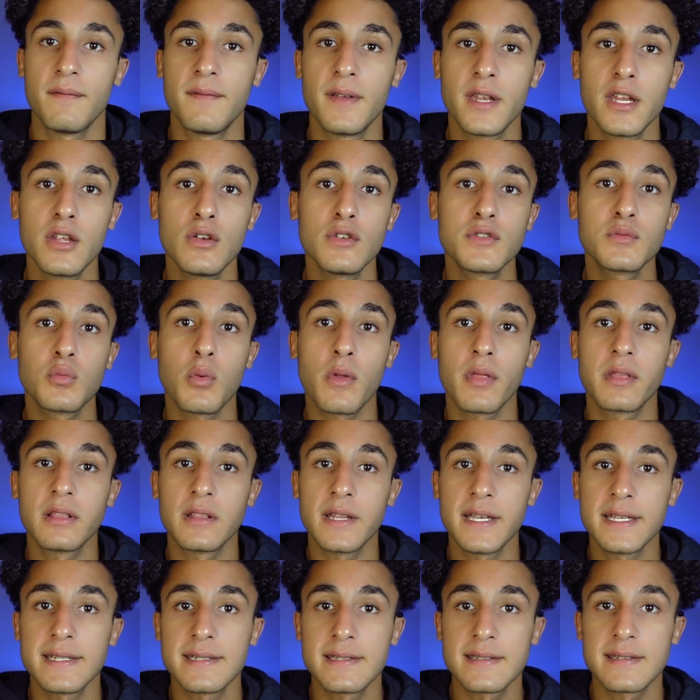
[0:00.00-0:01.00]
Videos with
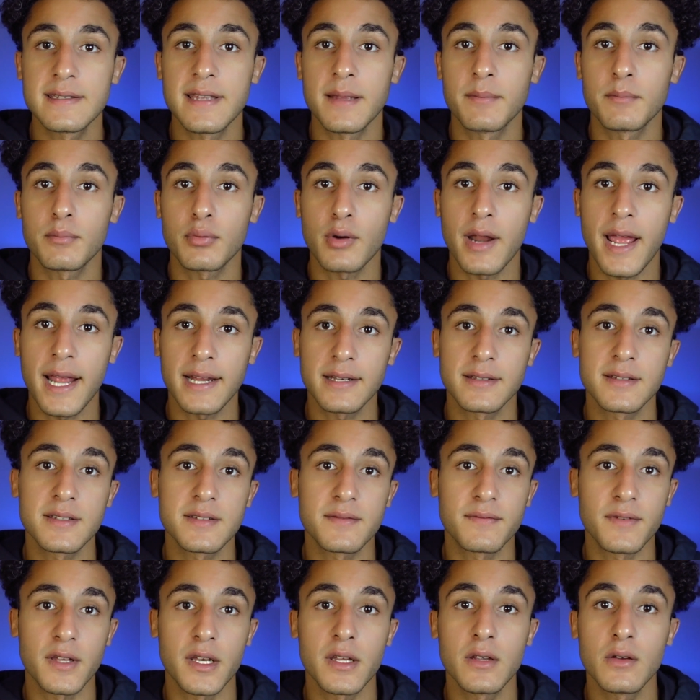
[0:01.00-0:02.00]
lists and practice
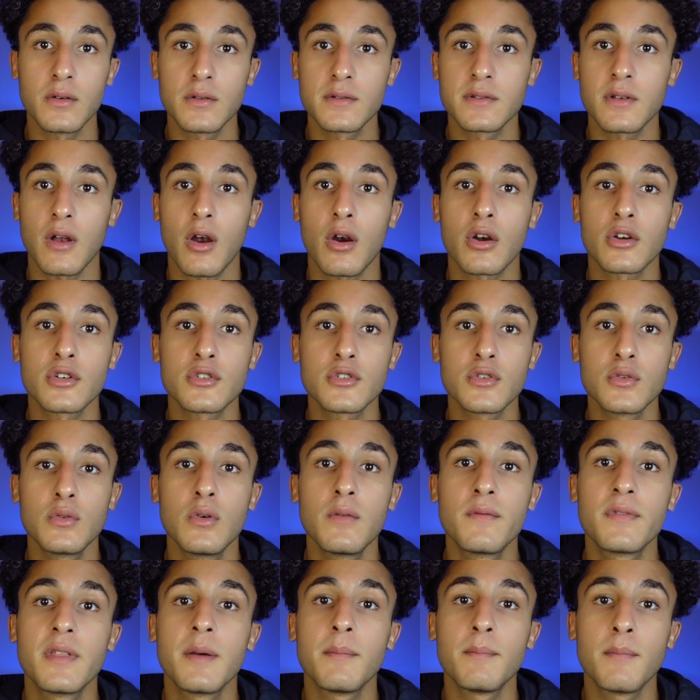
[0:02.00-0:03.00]
videos are 2
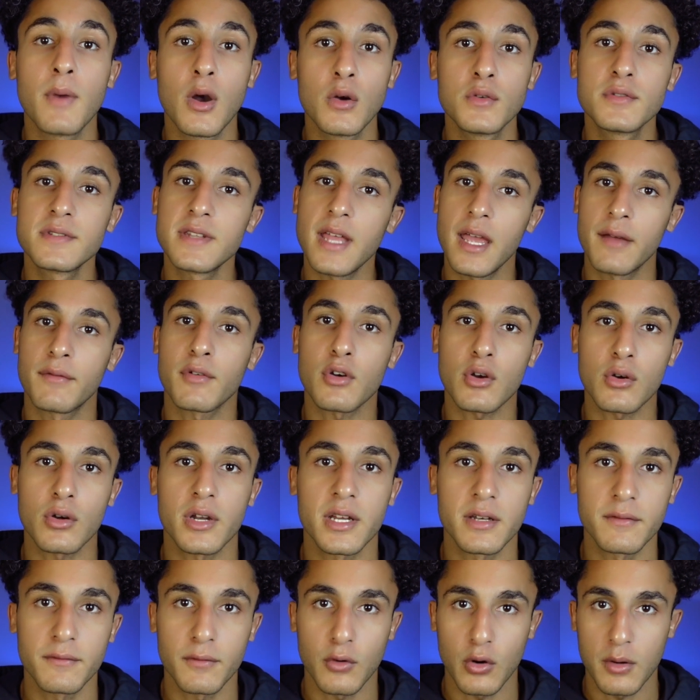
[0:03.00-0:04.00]
of the most
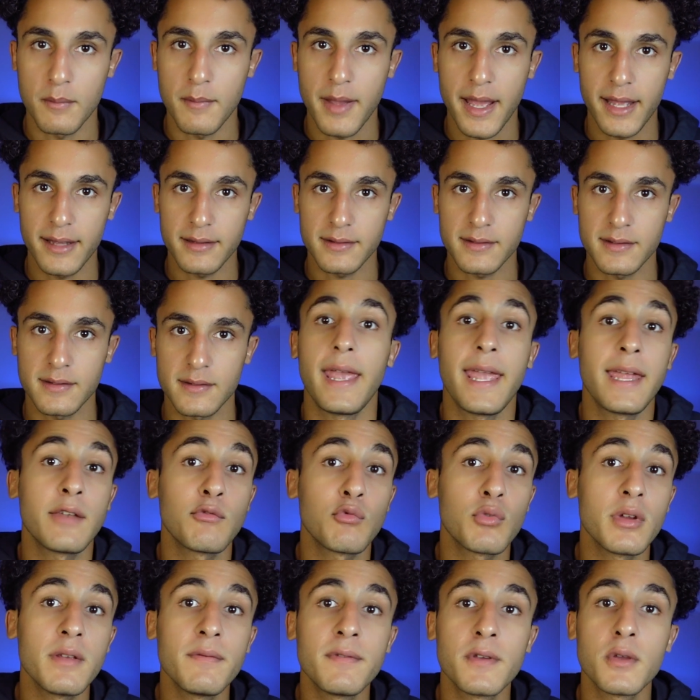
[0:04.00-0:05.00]
evergreen formats. And
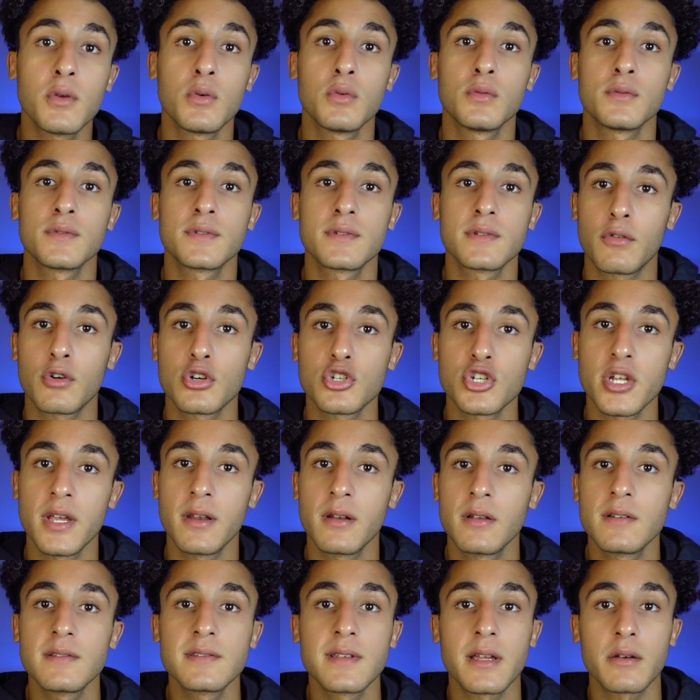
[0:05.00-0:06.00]
reviews. For
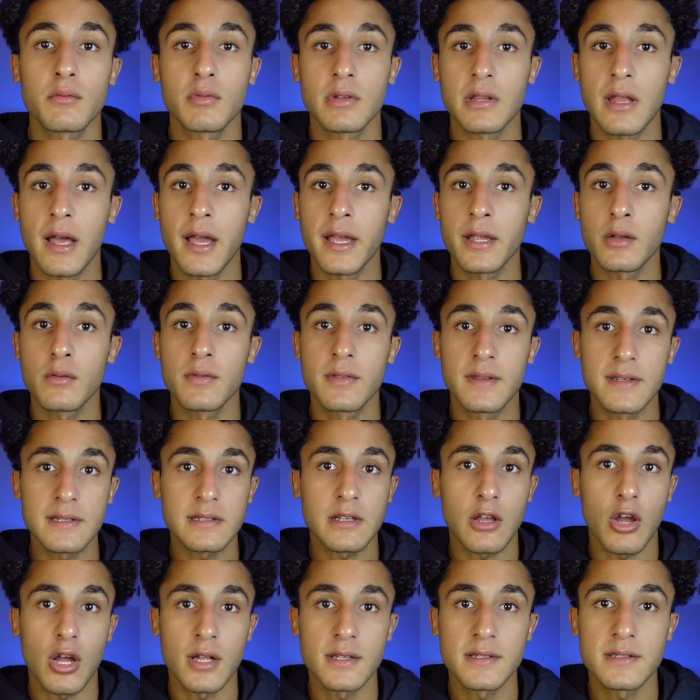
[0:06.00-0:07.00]
channels that rely on this
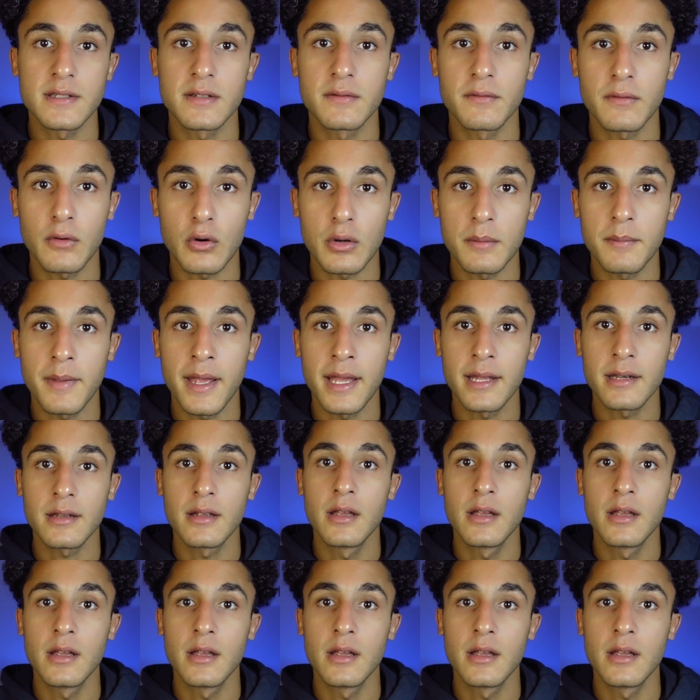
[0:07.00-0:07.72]
content format,